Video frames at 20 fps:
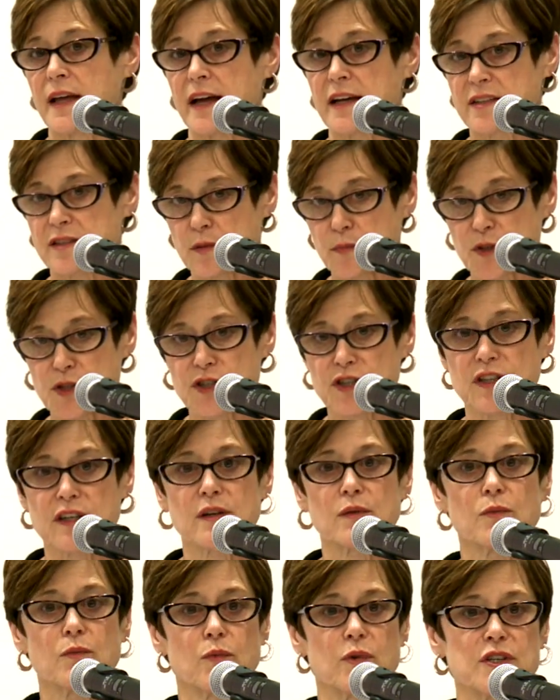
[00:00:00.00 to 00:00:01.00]

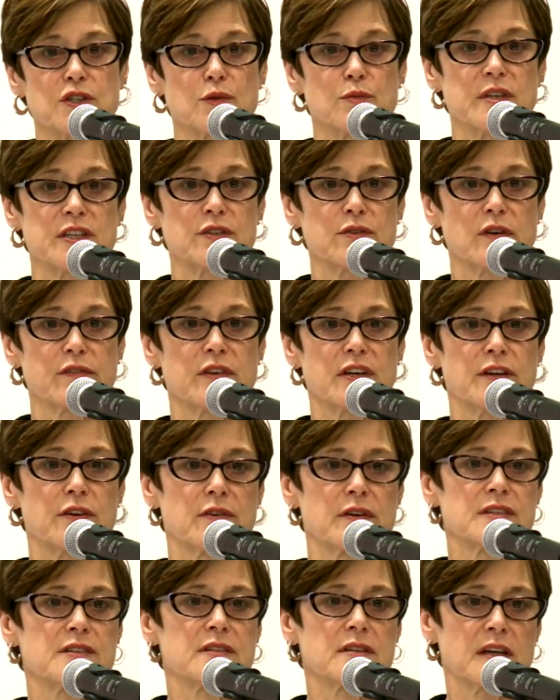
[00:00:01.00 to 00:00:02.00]
Exhibition, which we do every
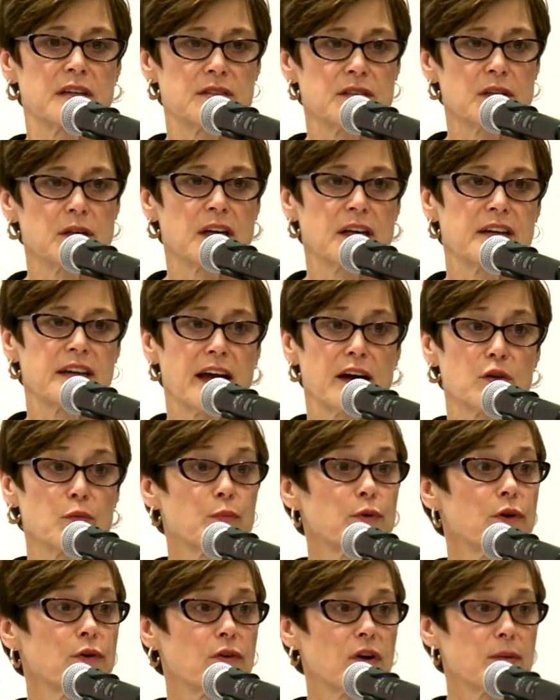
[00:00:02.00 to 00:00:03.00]
year. It's, a, it's an endowed
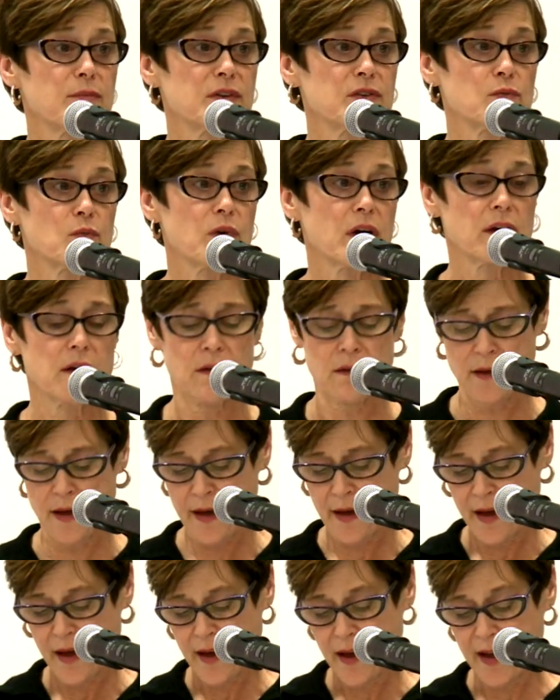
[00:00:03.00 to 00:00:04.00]
program as well.
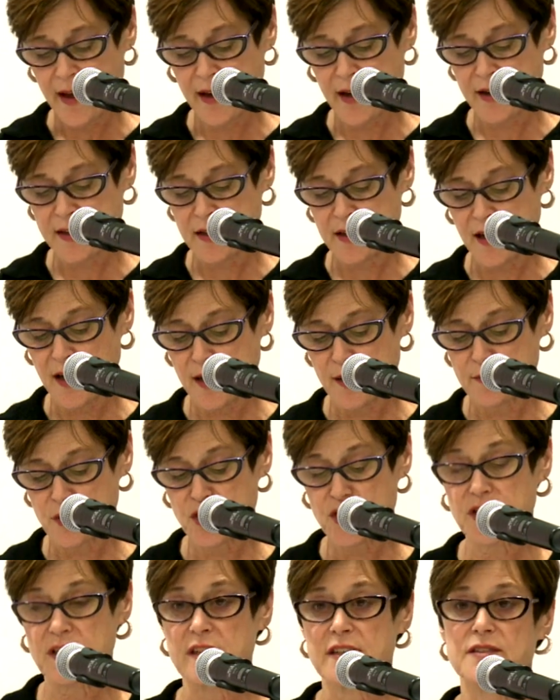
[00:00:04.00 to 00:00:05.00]
And um,
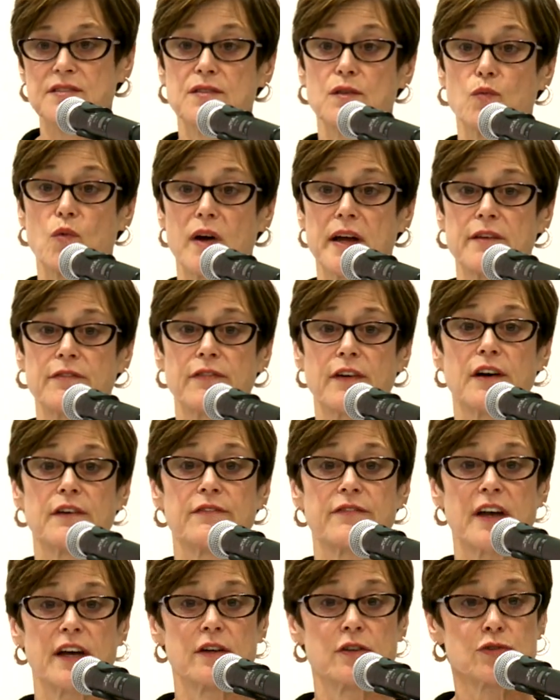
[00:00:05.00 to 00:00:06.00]
she is the wife
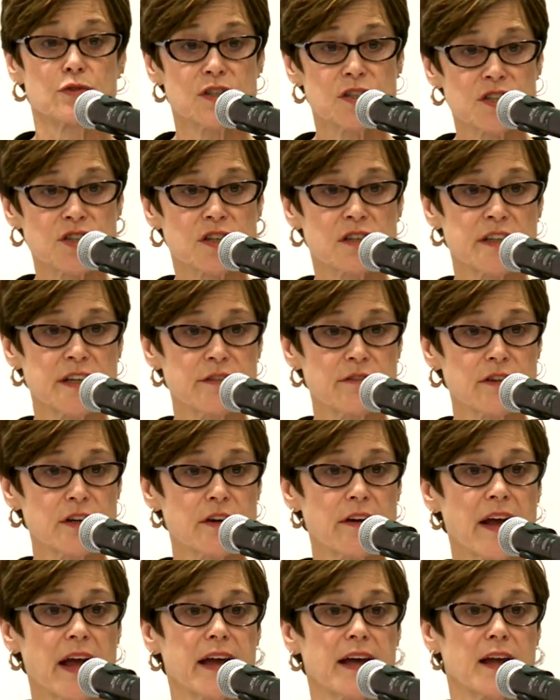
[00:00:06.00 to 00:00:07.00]
of Eldridge
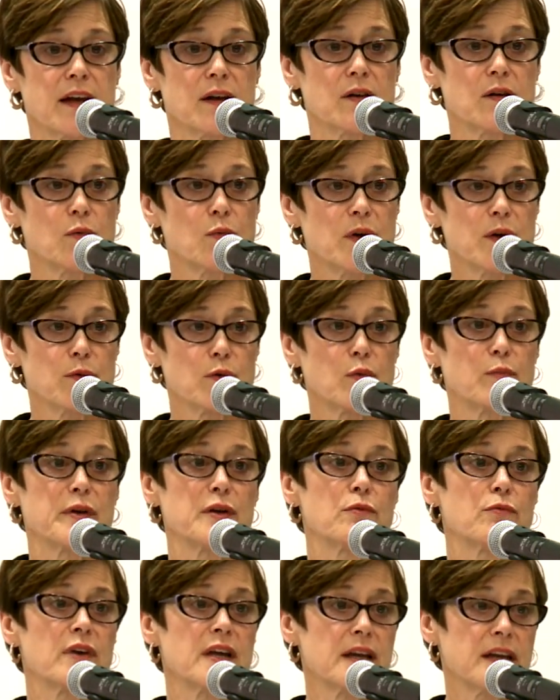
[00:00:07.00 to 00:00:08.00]
Cleaver, and we will
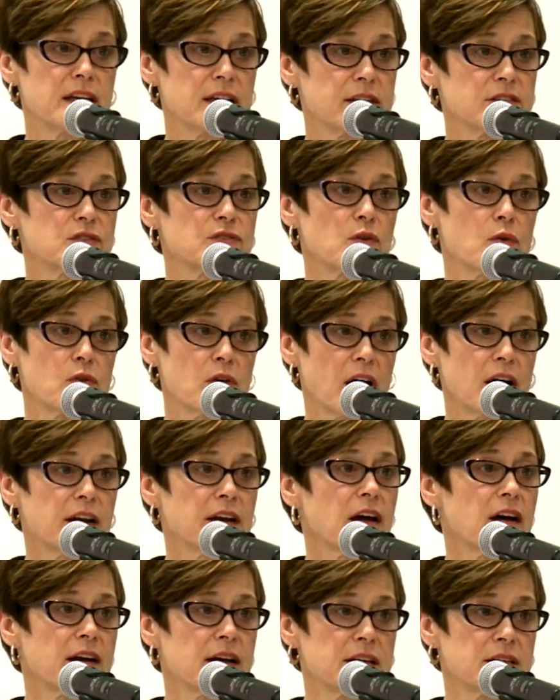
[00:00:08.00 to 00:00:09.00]
be reading Soul
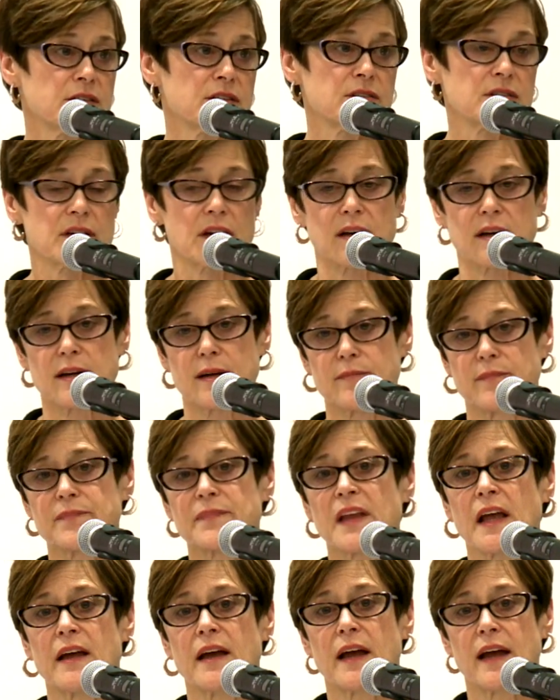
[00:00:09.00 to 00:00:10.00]
on Ice, um,
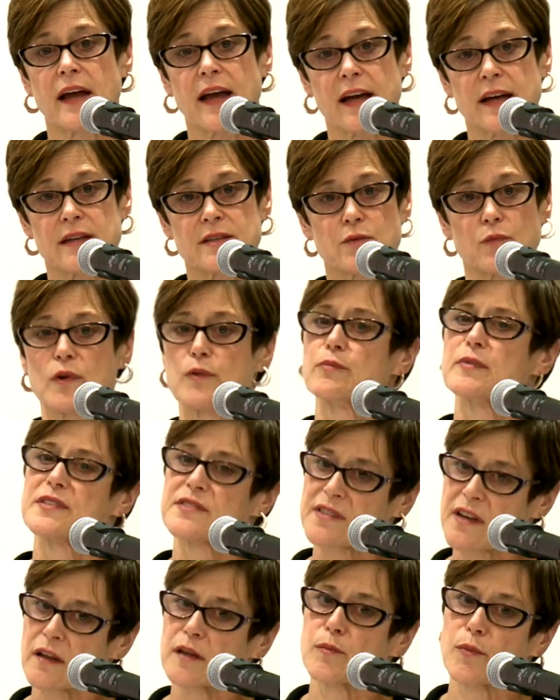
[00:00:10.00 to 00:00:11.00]
as we'll be
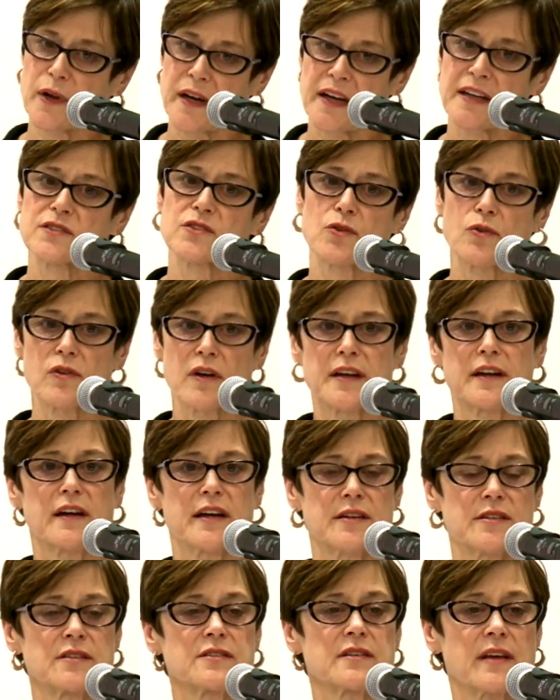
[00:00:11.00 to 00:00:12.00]
celebrating Soul on
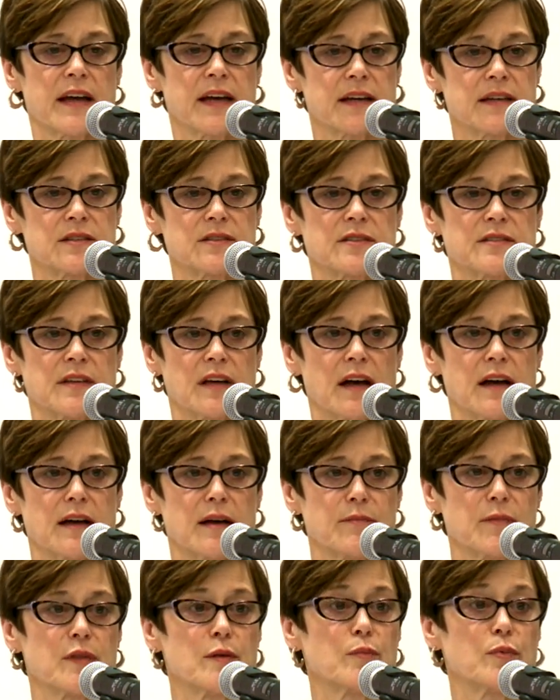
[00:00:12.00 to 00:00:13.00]
Ice as
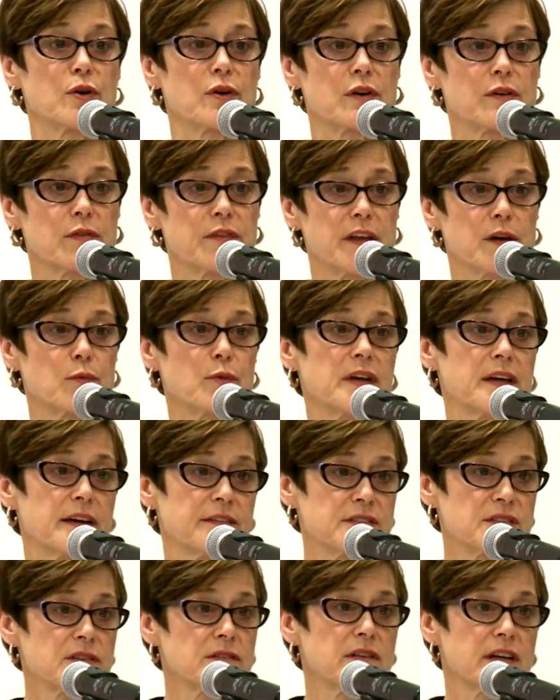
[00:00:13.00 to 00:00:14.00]
um, the book that we
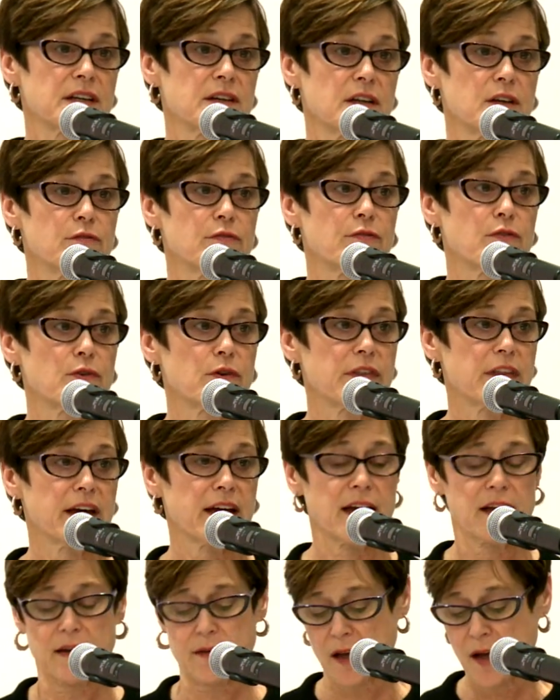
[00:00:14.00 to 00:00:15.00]
have selected for
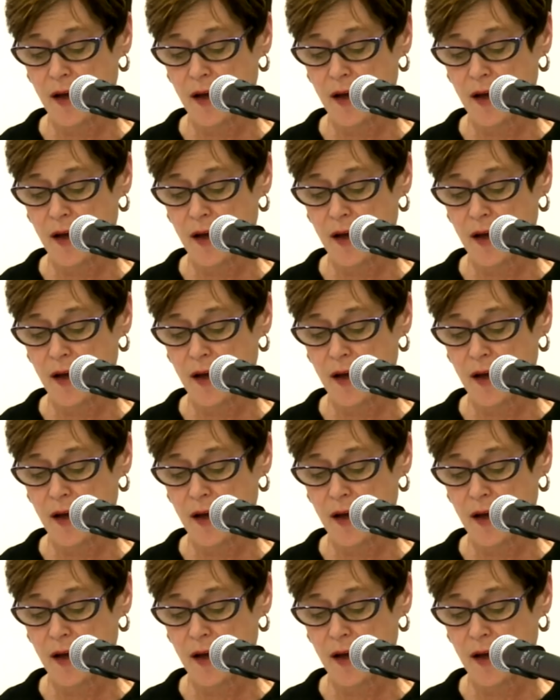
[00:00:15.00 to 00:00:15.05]
that